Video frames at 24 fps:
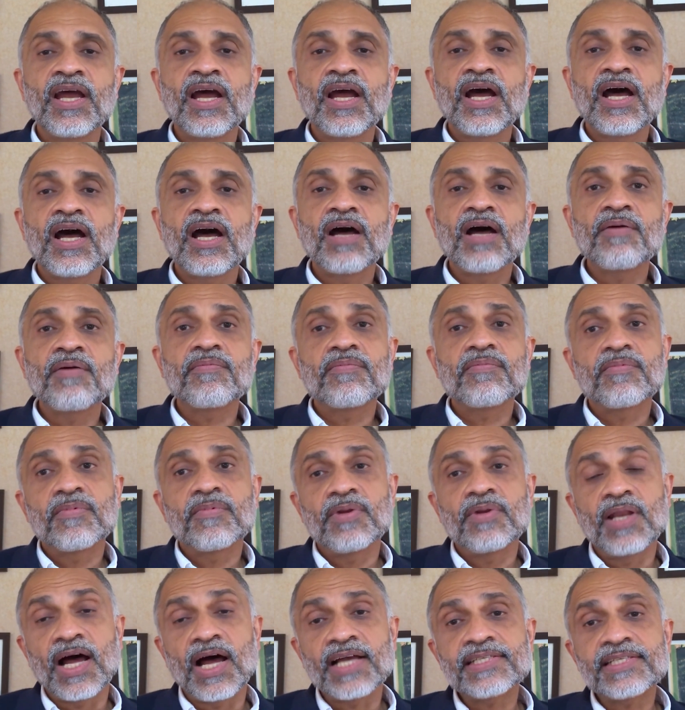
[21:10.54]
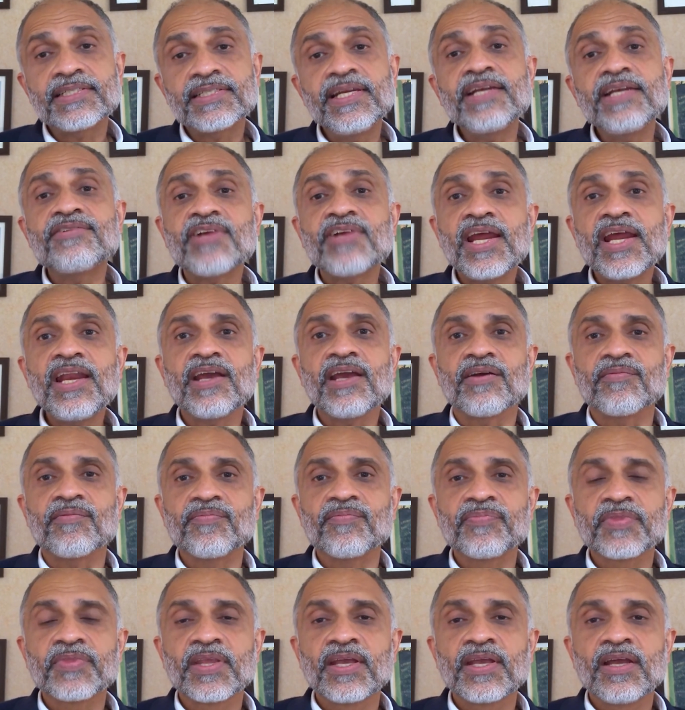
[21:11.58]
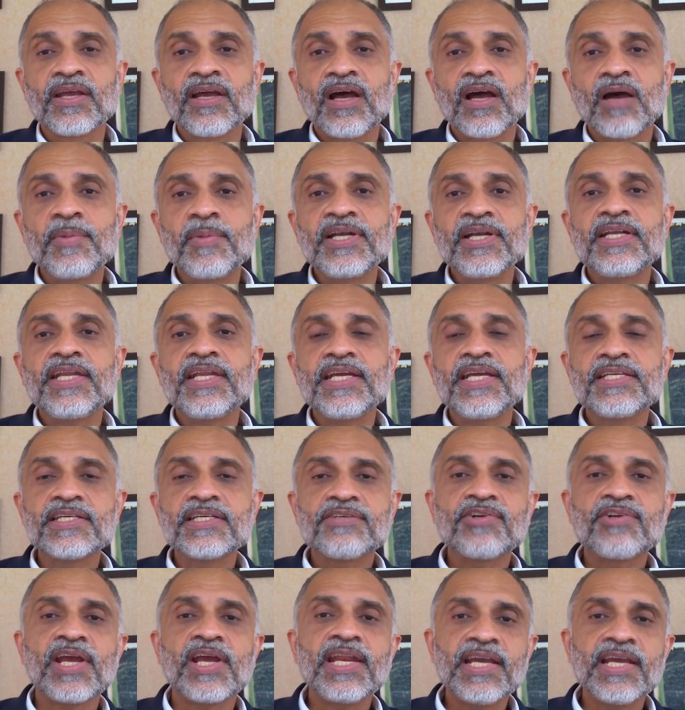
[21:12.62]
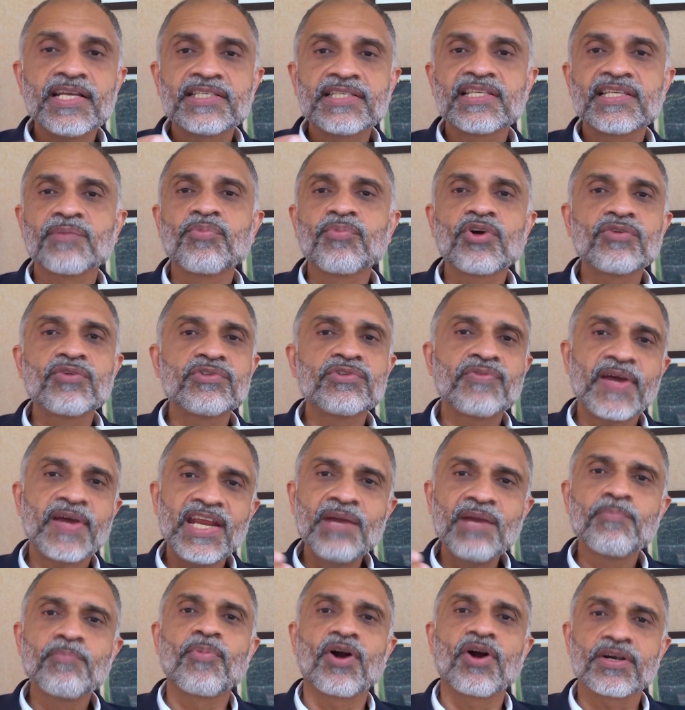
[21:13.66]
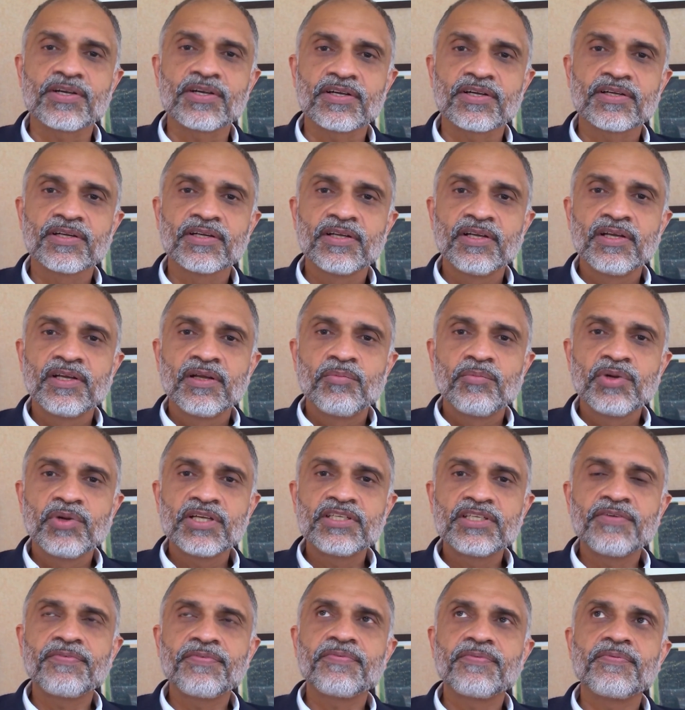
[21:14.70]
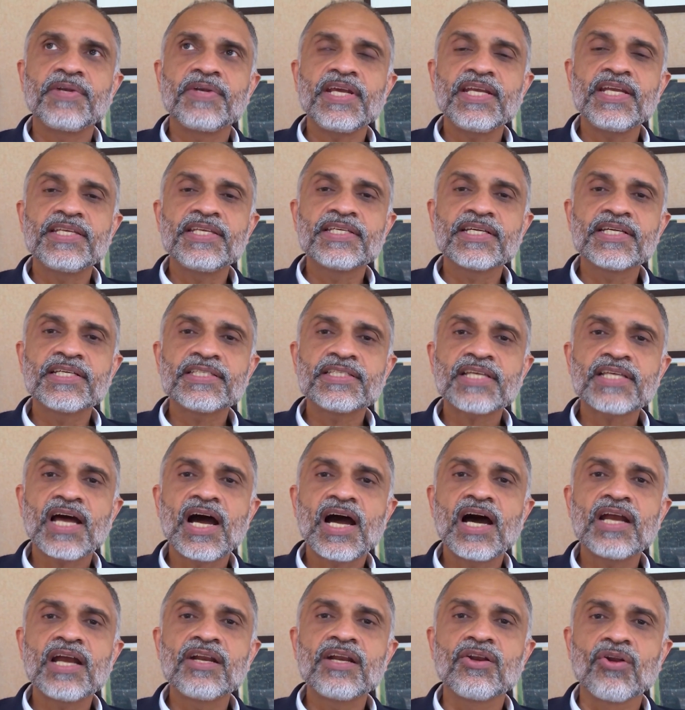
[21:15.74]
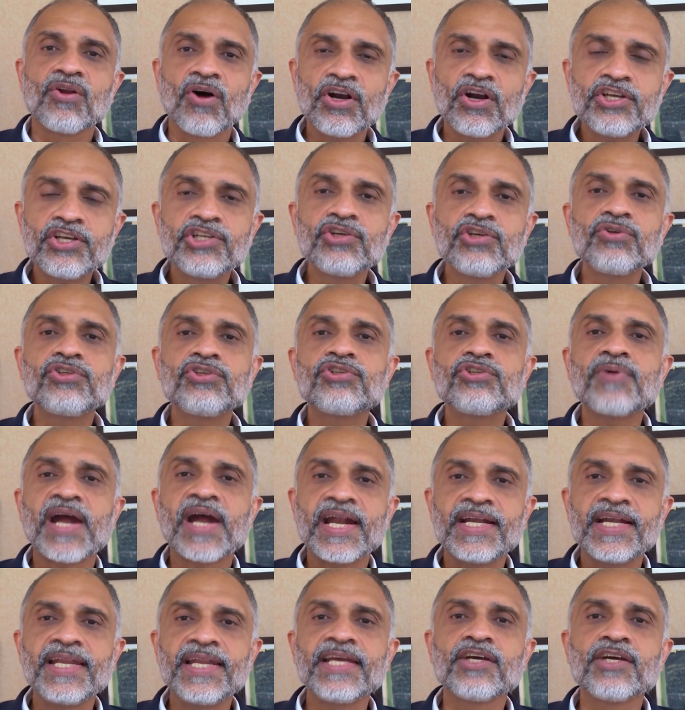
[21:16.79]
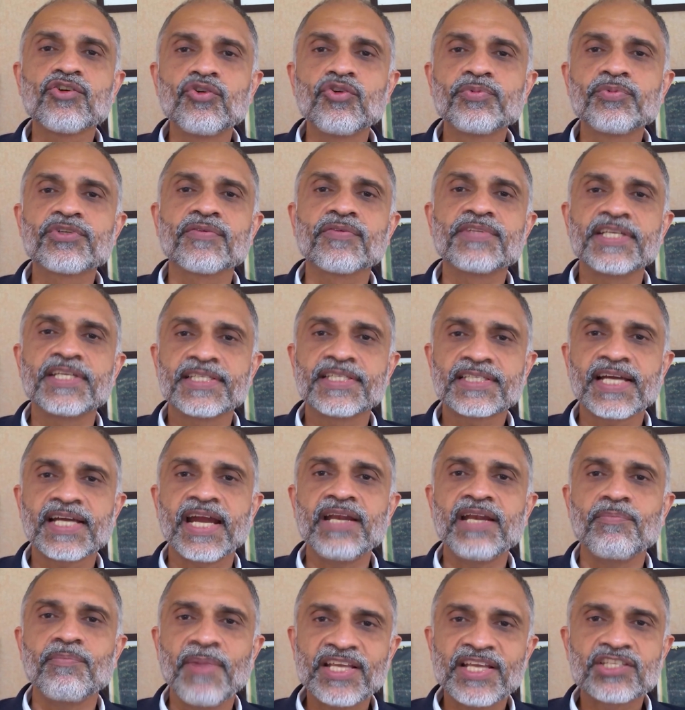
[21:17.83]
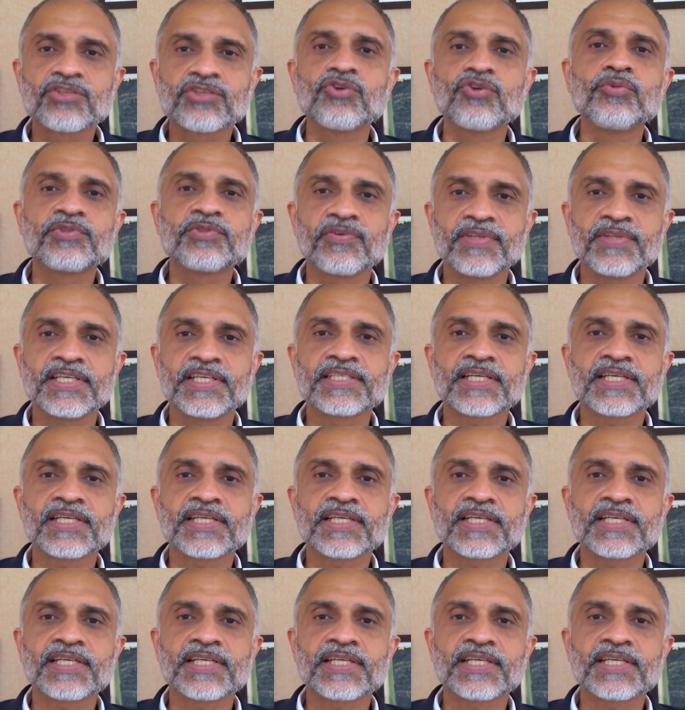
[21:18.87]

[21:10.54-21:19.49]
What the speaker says: Uh, Lastly, training. I mean, teacher training and support was very important, because if teachers are not used to handling groups of this kind, mixed groups of this